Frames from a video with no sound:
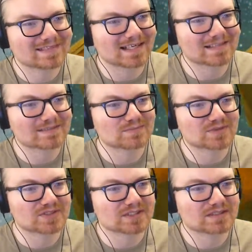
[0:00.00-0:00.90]
that is
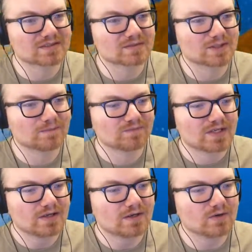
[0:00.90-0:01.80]
appreciated as well.
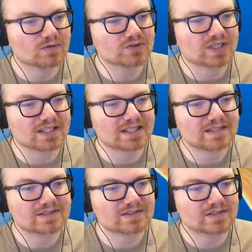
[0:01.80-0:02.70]
Oh, we're trying to
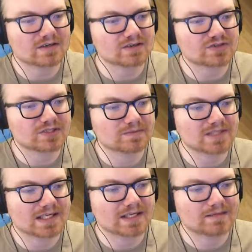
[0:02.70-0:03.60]
get star
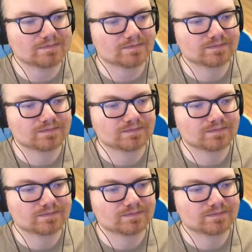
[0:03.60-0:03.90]
chips, eh?